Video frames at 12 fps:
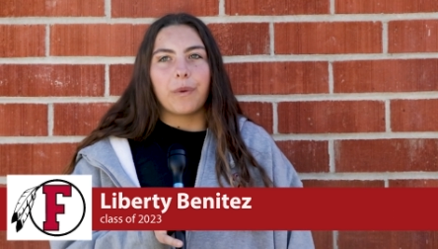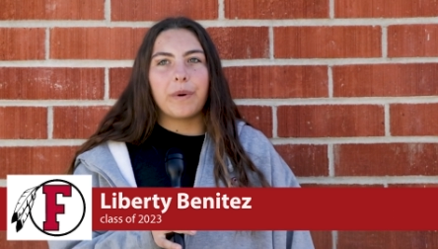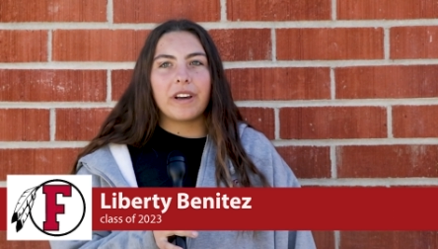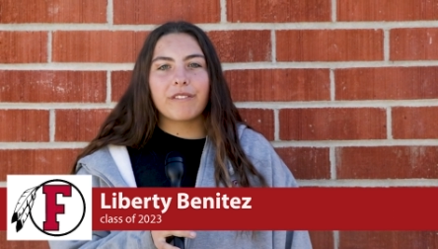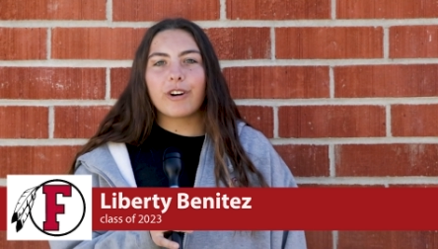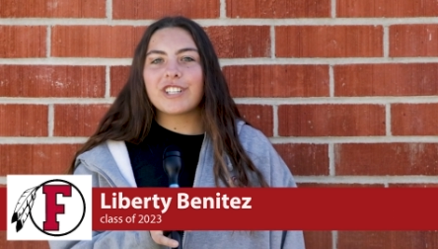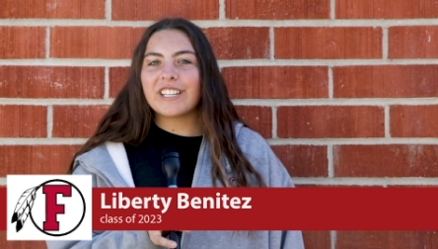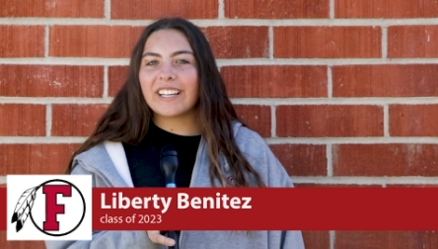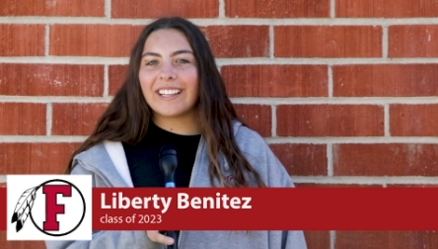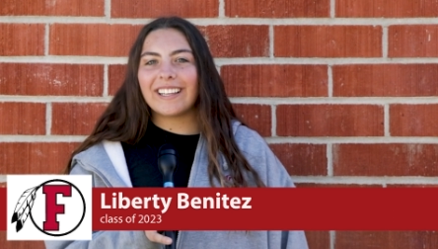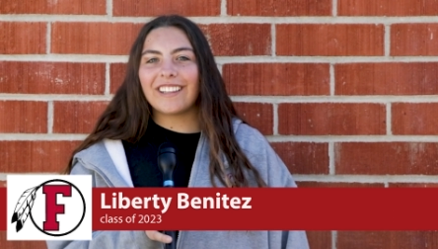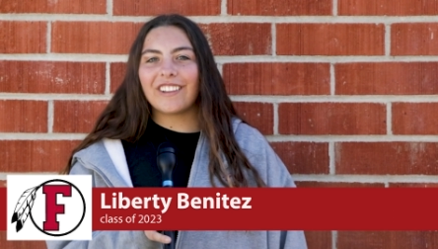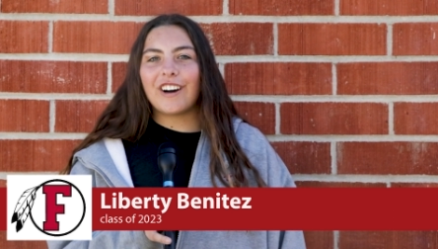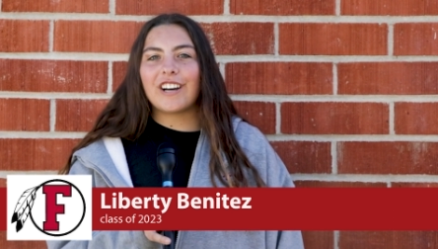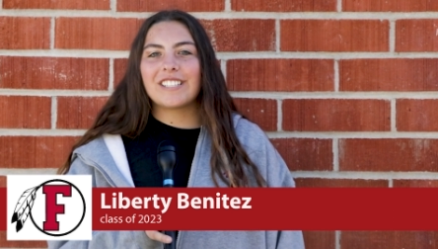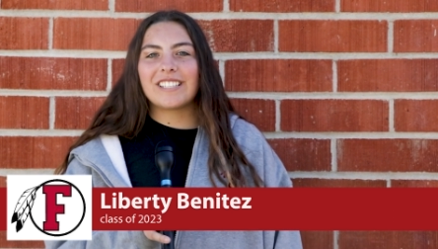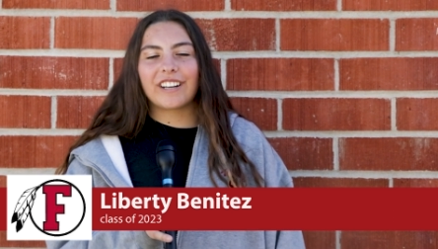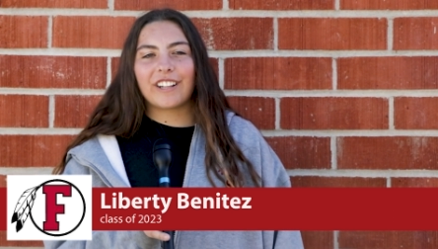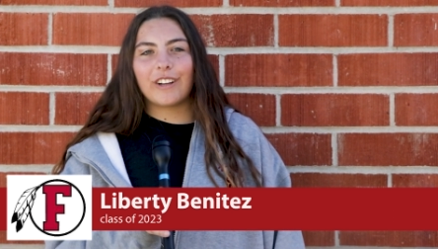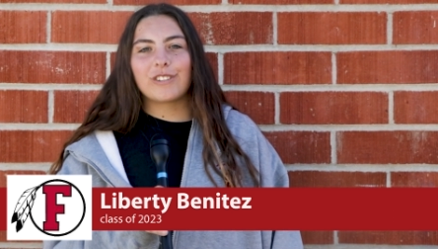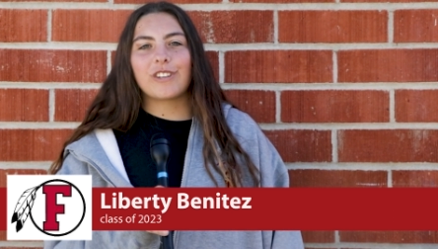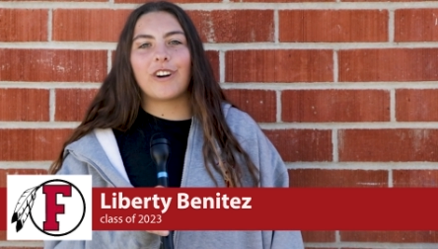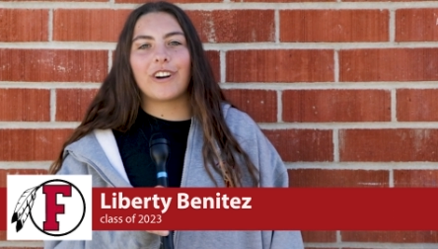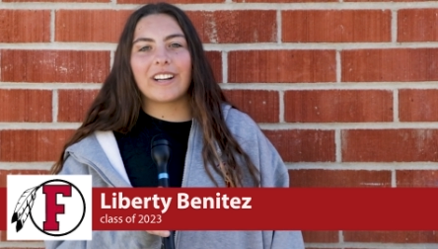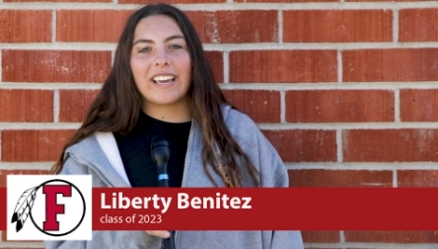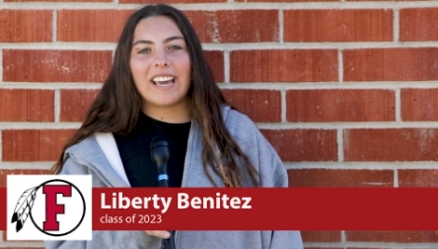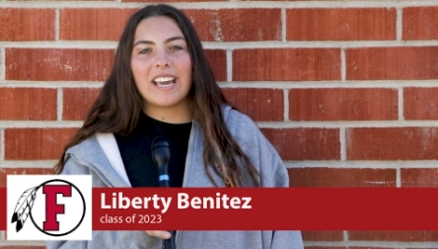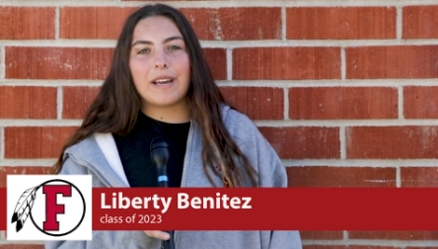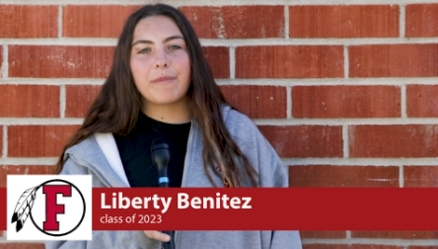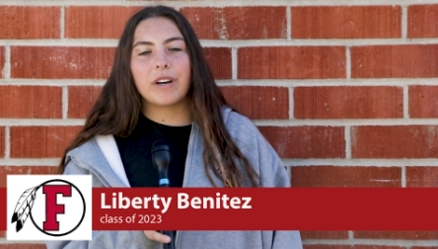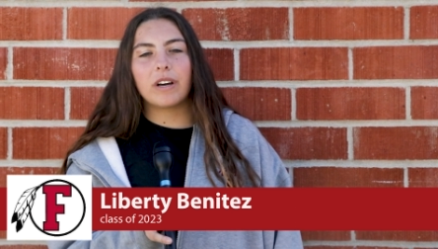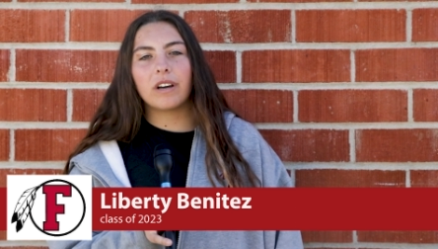We unfortunately lost in a close, hard game.